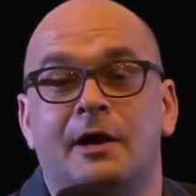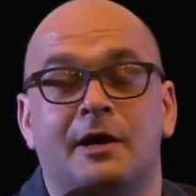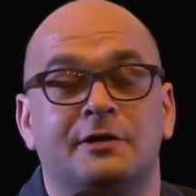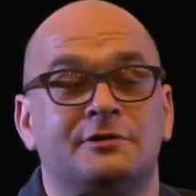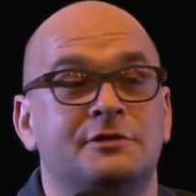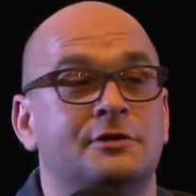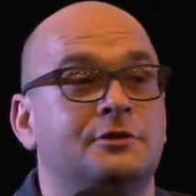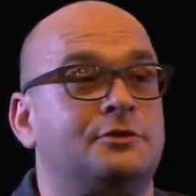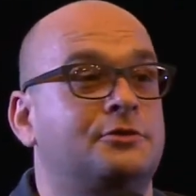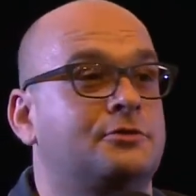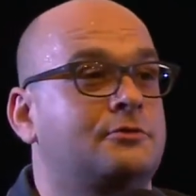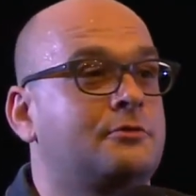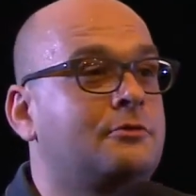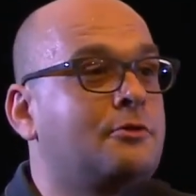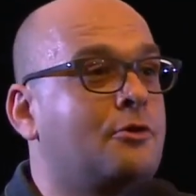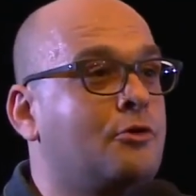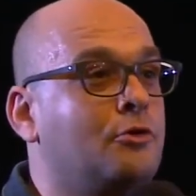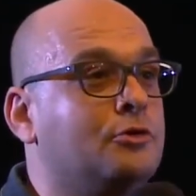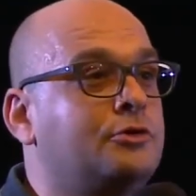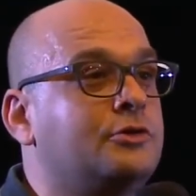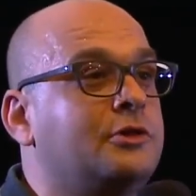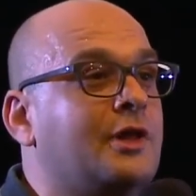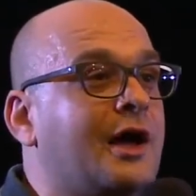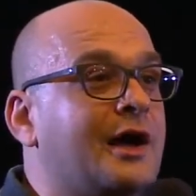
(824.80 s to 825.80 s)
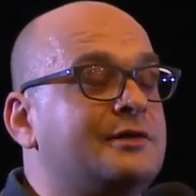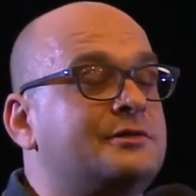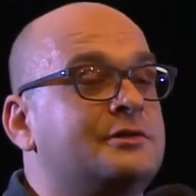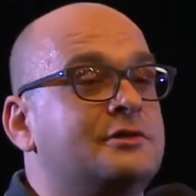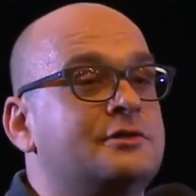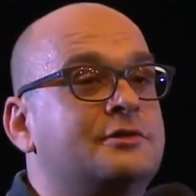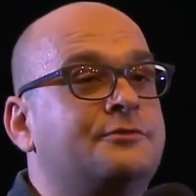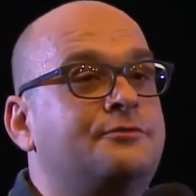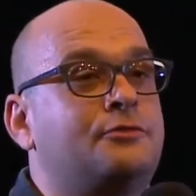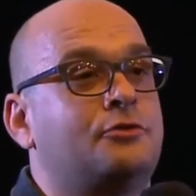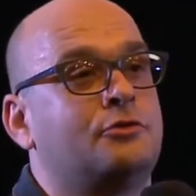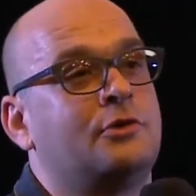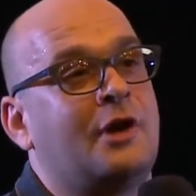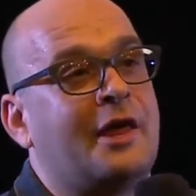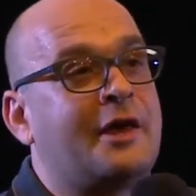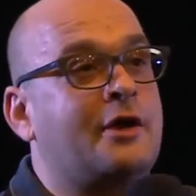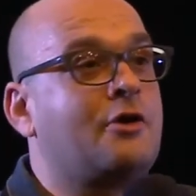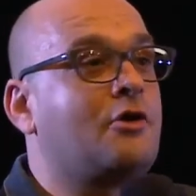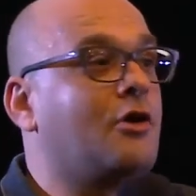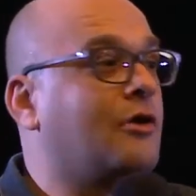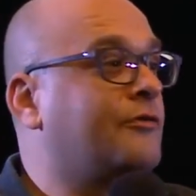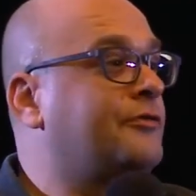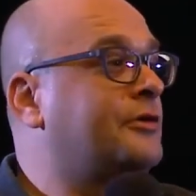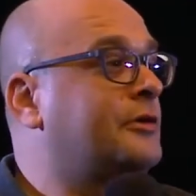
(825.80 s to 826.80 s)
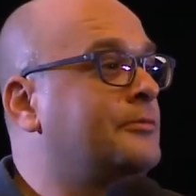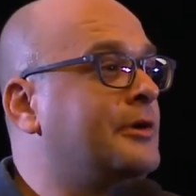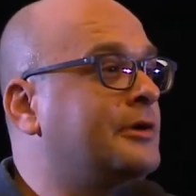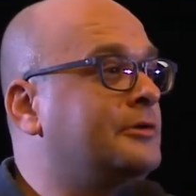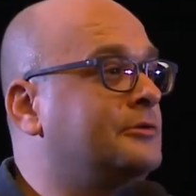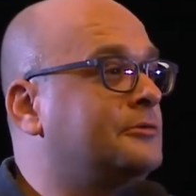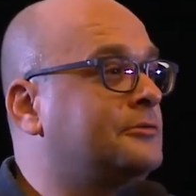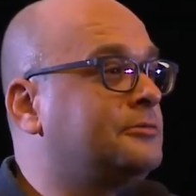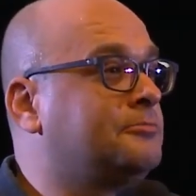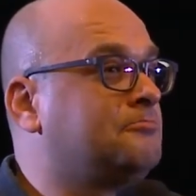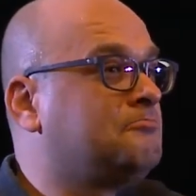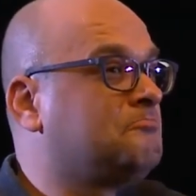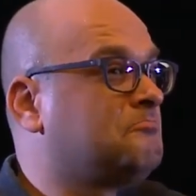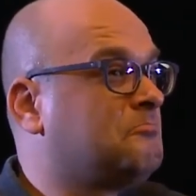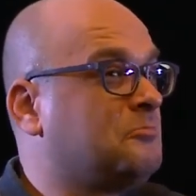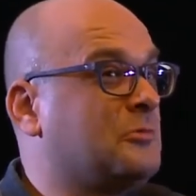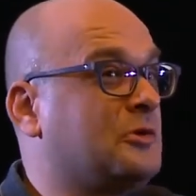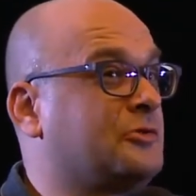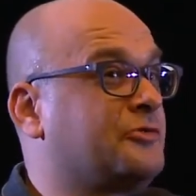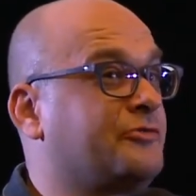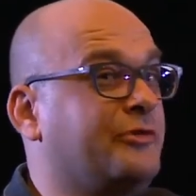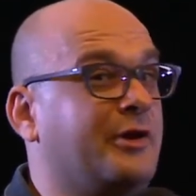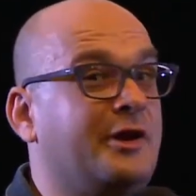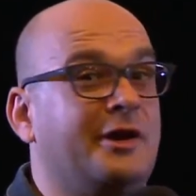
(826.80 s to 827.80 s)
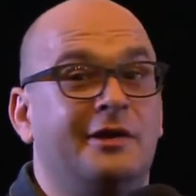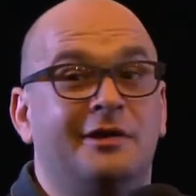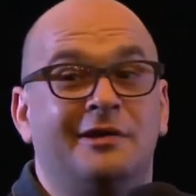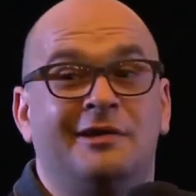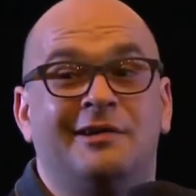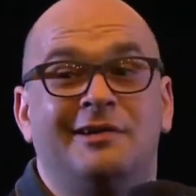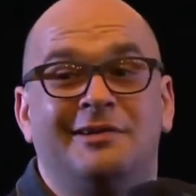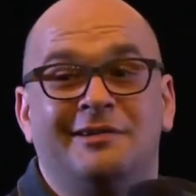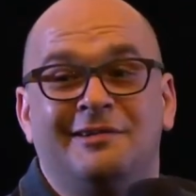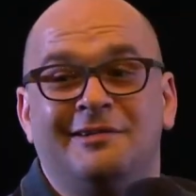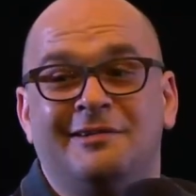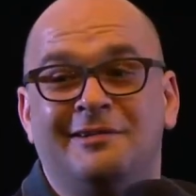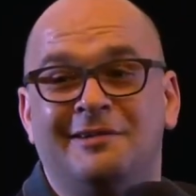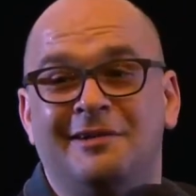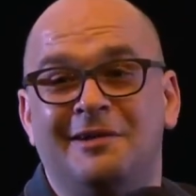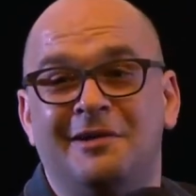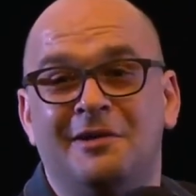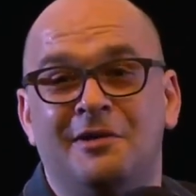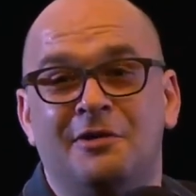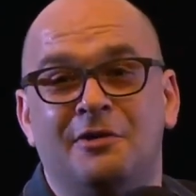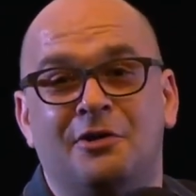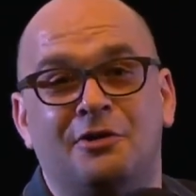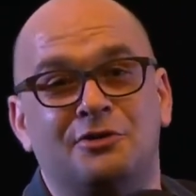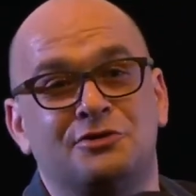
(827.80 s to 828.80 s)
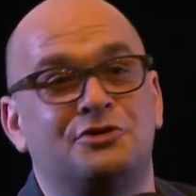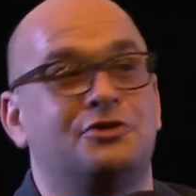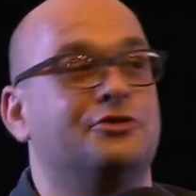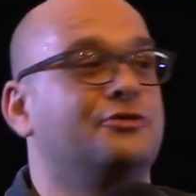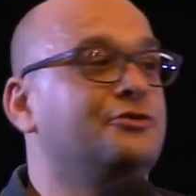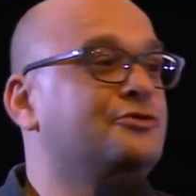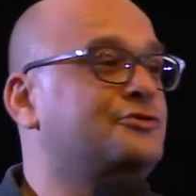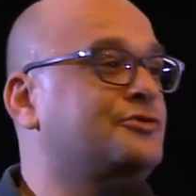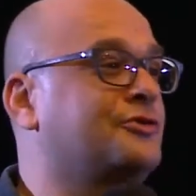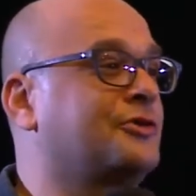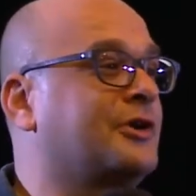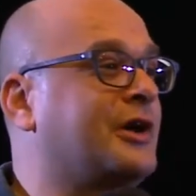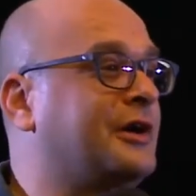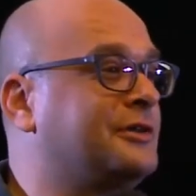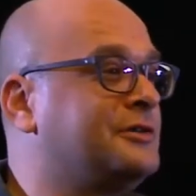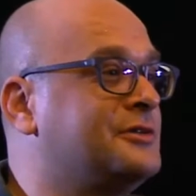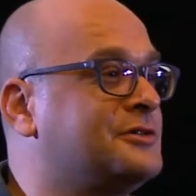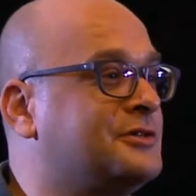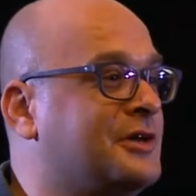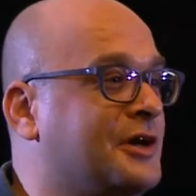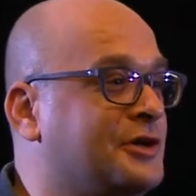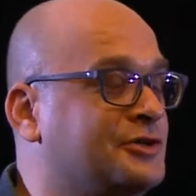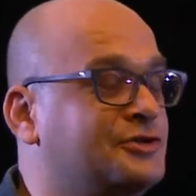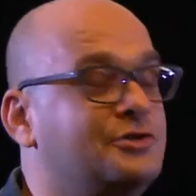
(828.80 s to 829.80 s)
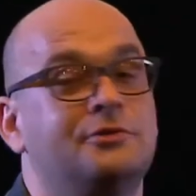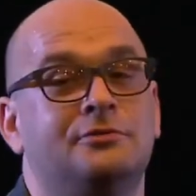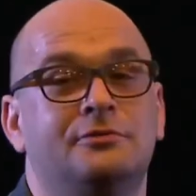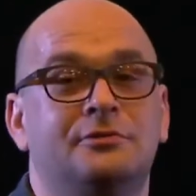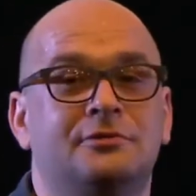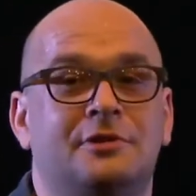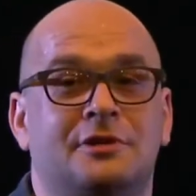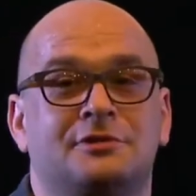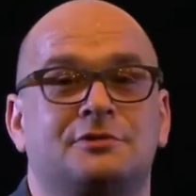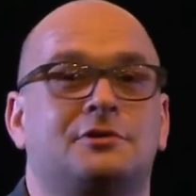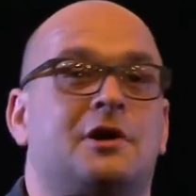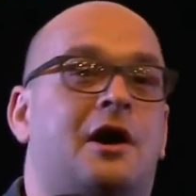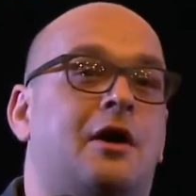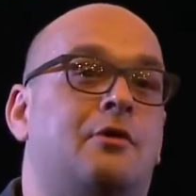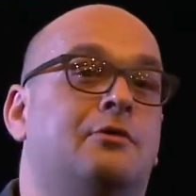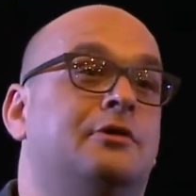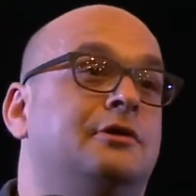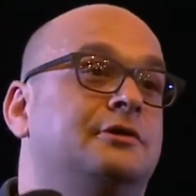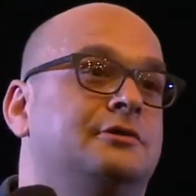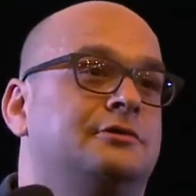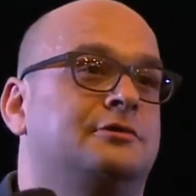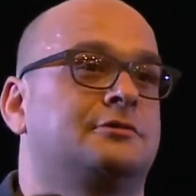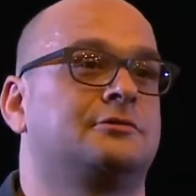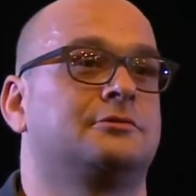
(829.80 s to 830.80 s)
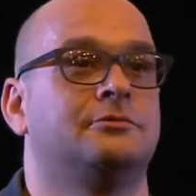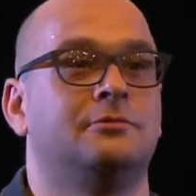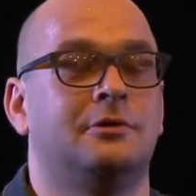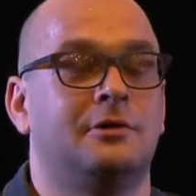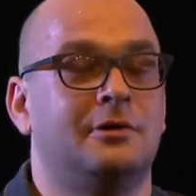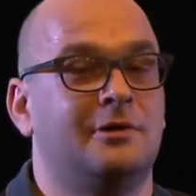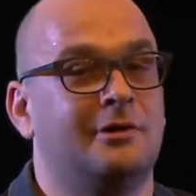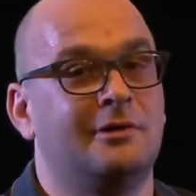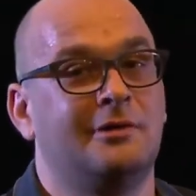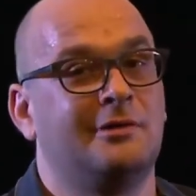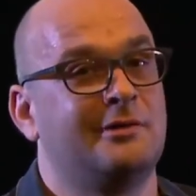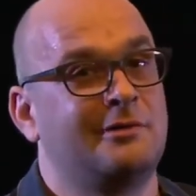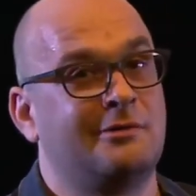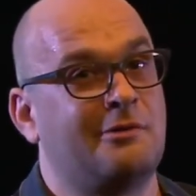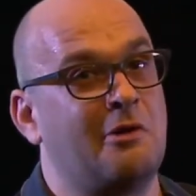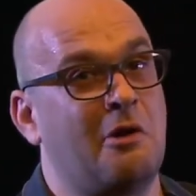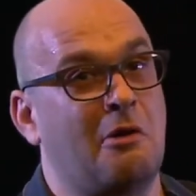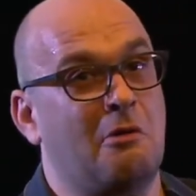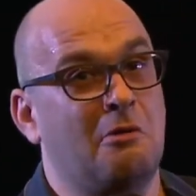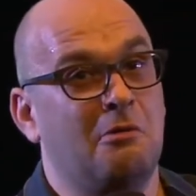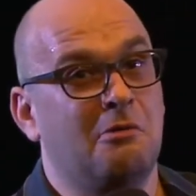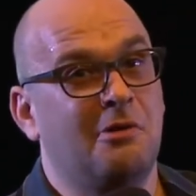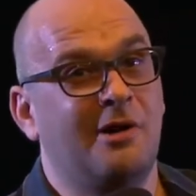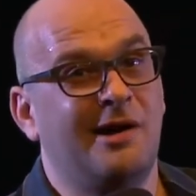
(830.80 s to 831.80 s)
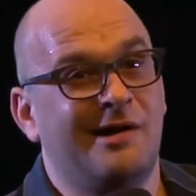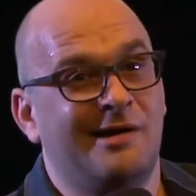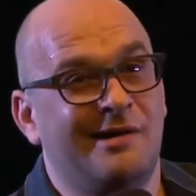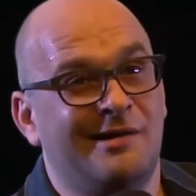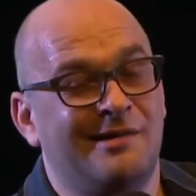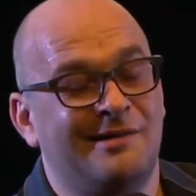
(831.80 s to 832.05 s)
Is it good license for like government? Not really. Or serious organization as ours? No.